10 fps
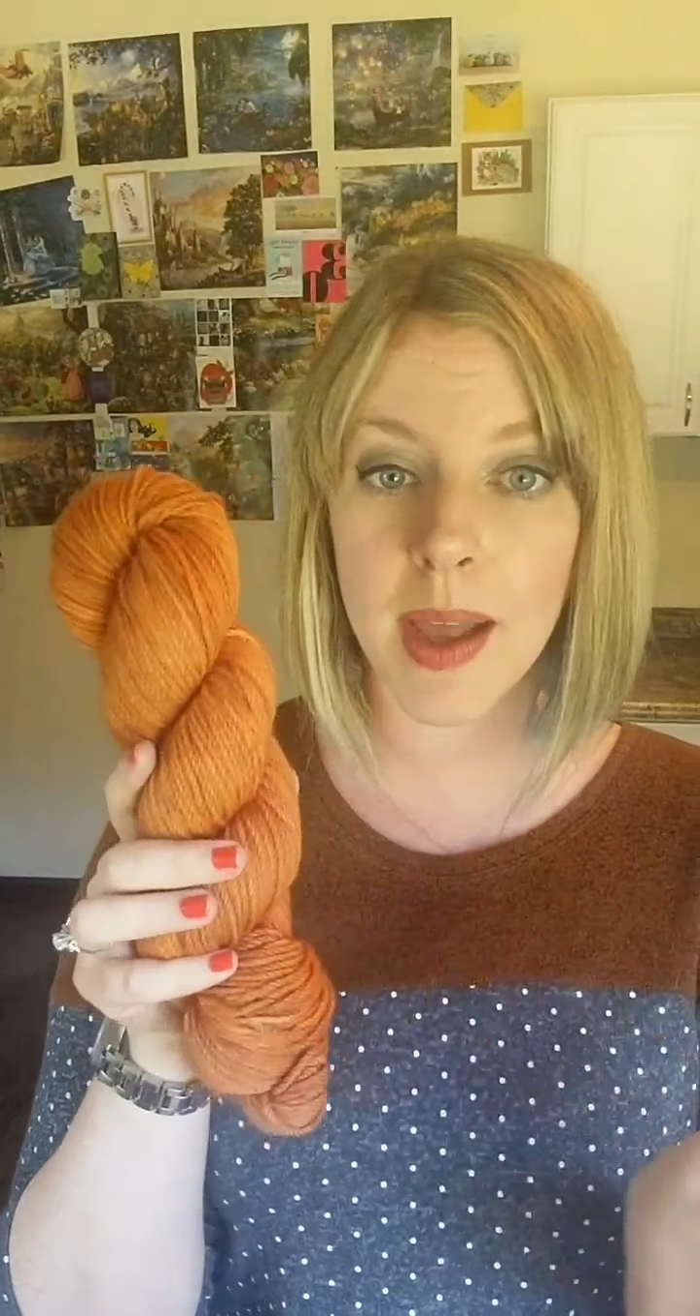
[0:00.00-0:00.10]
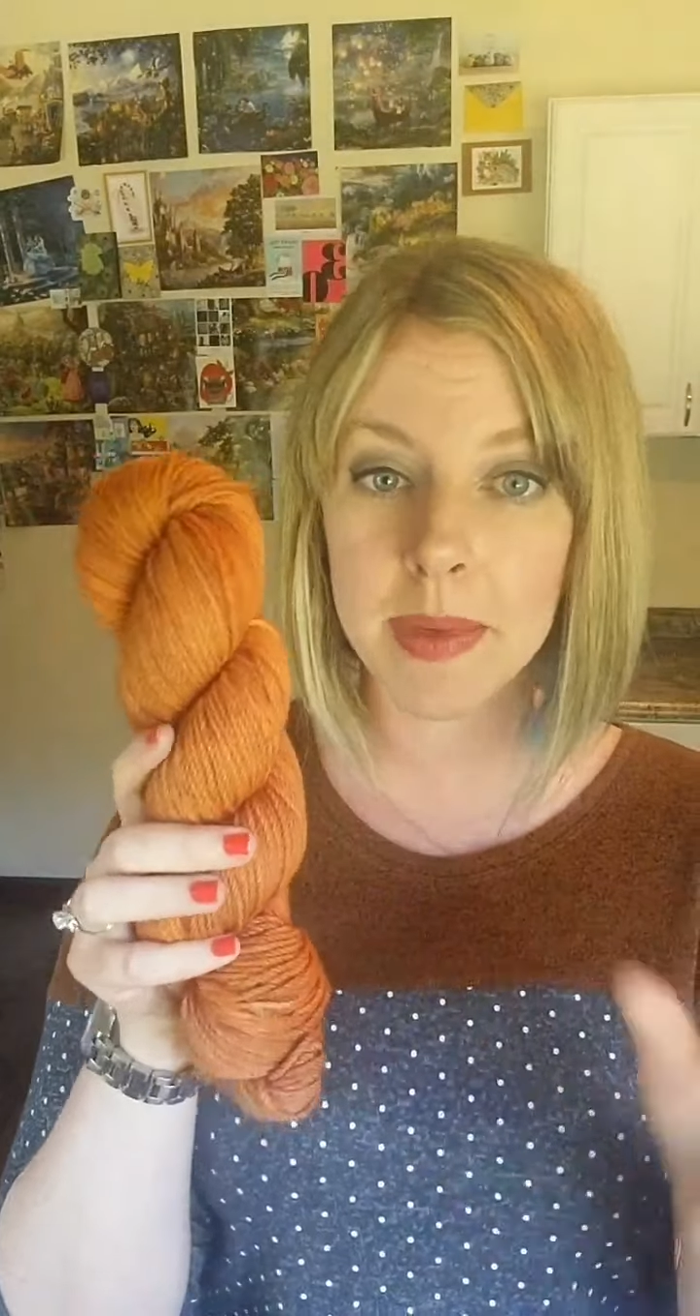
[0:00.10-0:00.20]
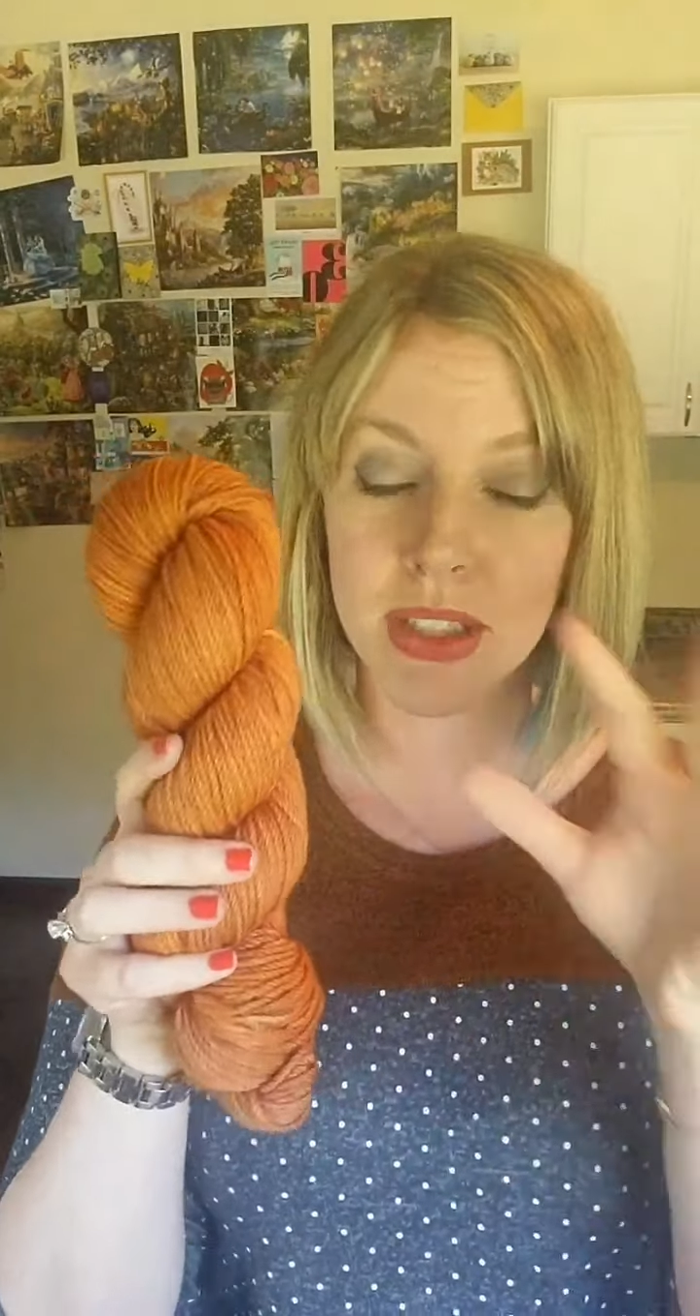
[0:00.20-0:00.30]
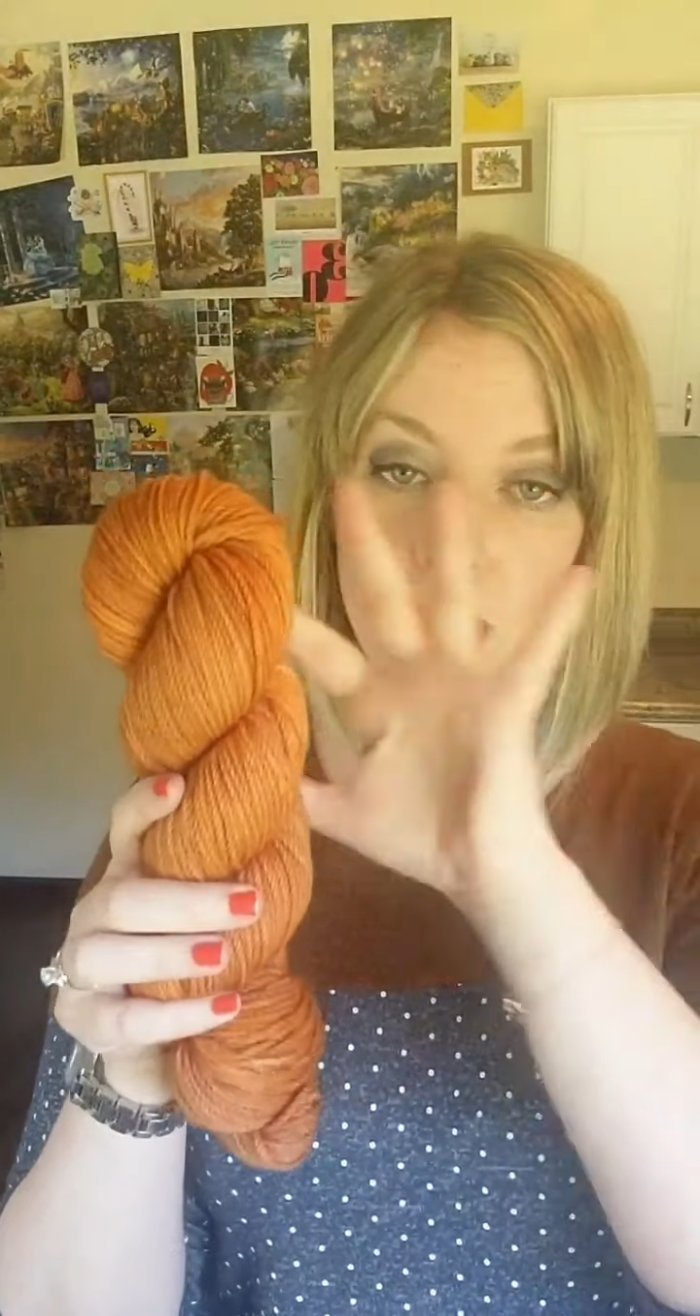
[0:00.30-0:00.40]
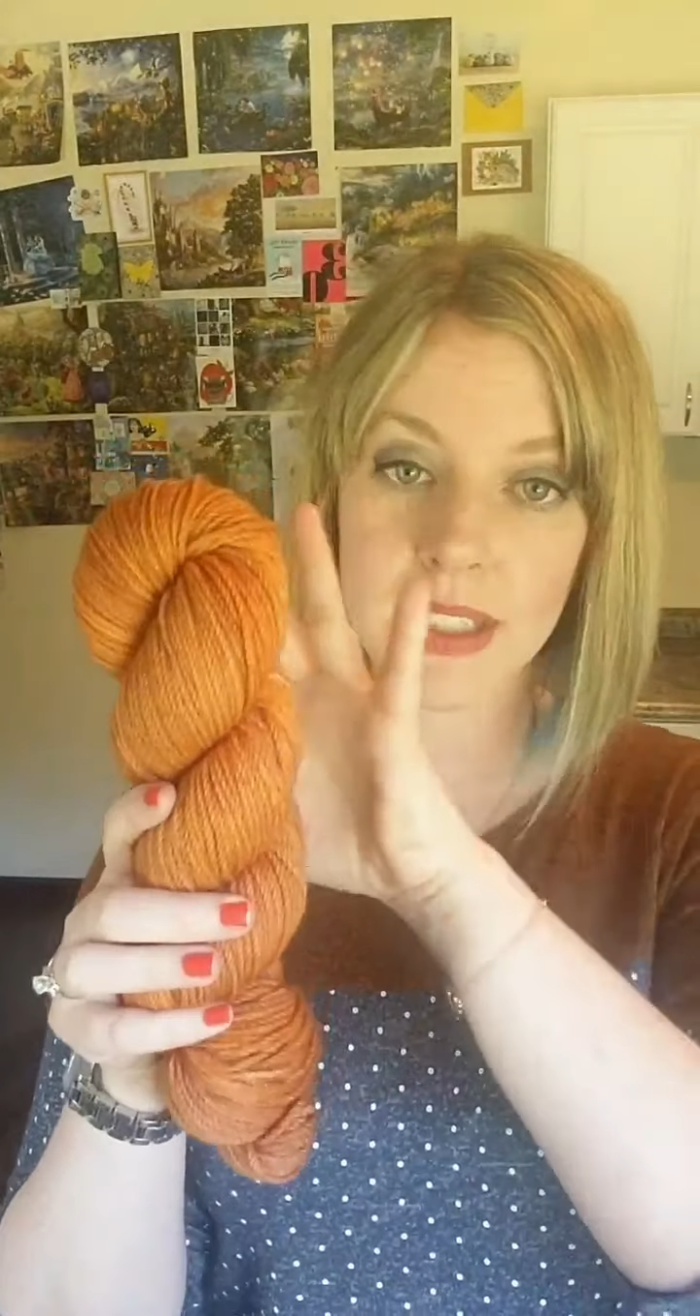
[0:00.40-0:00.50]
And
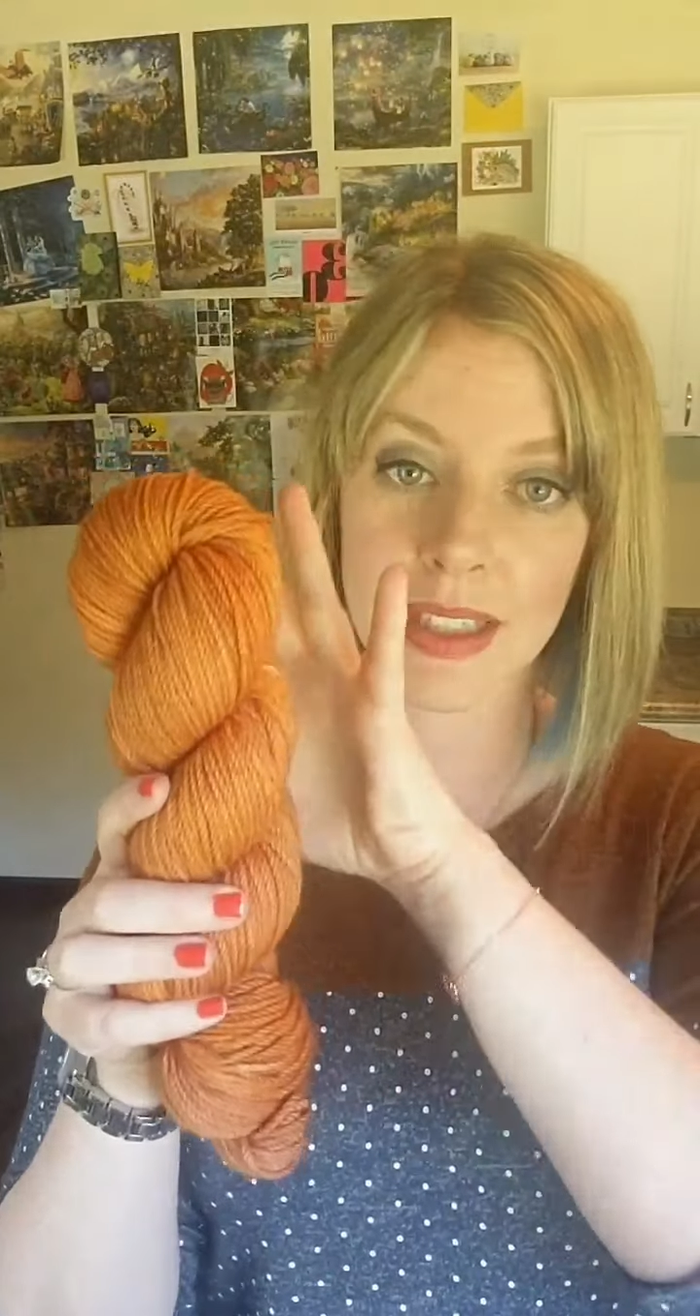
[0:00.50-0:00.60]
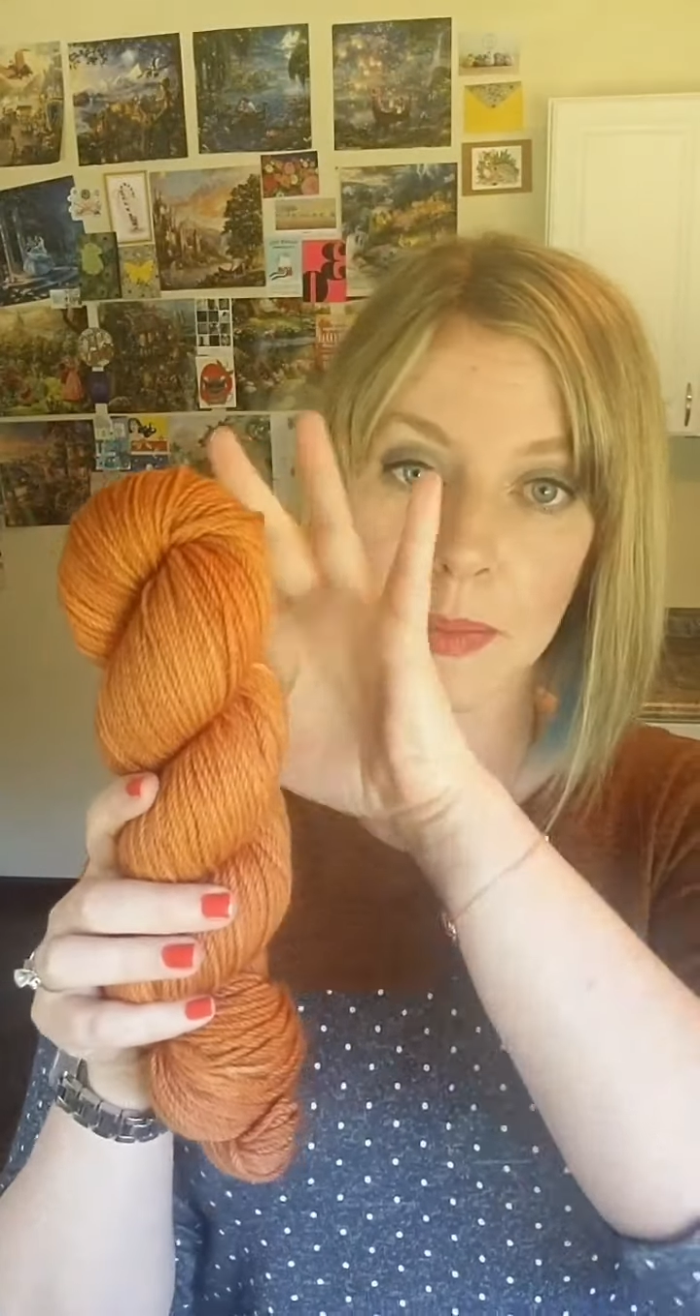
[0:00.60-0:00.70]
so this is